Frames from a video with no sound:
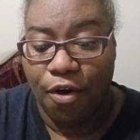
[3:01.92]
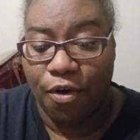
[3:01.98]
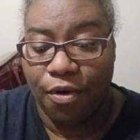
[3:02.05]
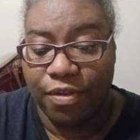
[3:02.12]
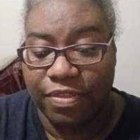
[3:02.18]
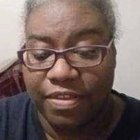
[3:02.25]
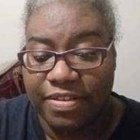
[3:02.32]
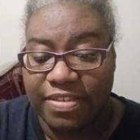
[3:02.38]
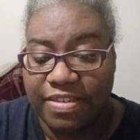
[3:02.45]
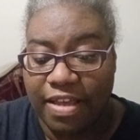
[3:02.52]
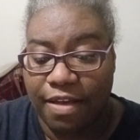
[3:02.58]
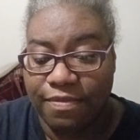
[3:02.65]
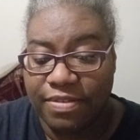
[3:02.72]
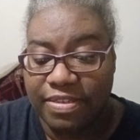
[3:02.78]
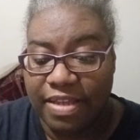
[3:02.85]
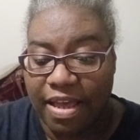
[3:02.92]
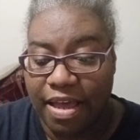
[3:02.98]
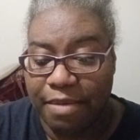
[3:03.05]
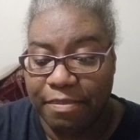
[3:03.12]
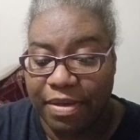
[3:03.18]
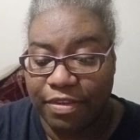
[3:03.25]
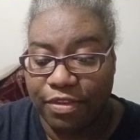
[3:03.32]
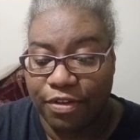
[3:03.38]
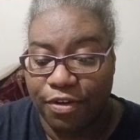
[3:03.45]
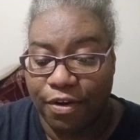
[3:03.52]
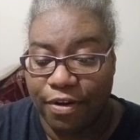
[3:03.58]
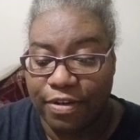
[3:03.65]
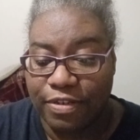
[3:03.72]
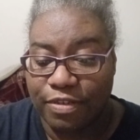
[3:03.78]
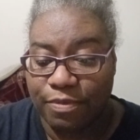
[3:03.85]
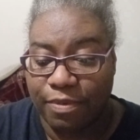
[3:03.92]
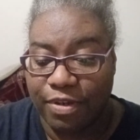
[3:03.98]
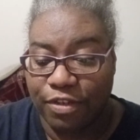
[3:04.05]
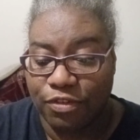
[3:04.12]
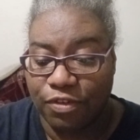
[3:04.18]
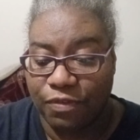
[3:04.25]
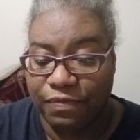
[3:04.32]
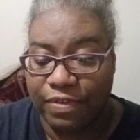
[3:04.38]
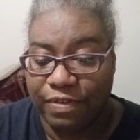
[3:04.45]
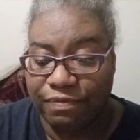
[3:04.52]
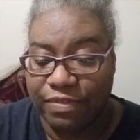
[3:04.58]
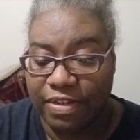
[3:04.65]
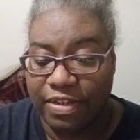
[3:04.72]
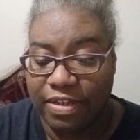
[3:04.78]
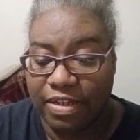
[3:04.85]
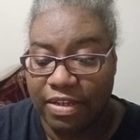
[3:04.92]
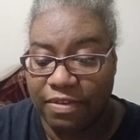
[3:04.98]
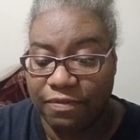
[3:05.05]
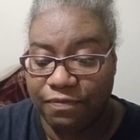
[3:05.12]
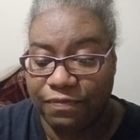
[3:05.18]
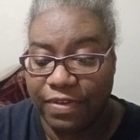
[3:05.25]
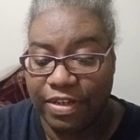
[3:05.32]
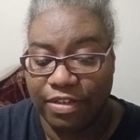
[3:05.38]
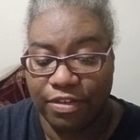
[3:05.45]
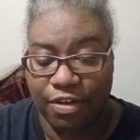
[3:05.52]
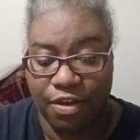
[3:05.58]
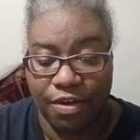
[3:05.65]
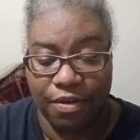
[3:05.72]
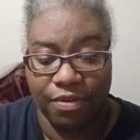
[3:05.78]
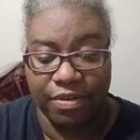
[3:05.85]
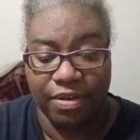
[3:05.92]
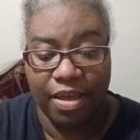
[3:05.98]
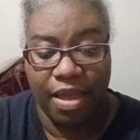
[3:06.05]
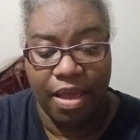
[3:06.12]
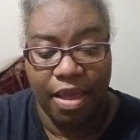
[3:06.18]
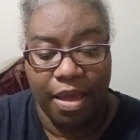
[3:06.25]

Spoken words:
On the south side, make the curtains 150 feet long.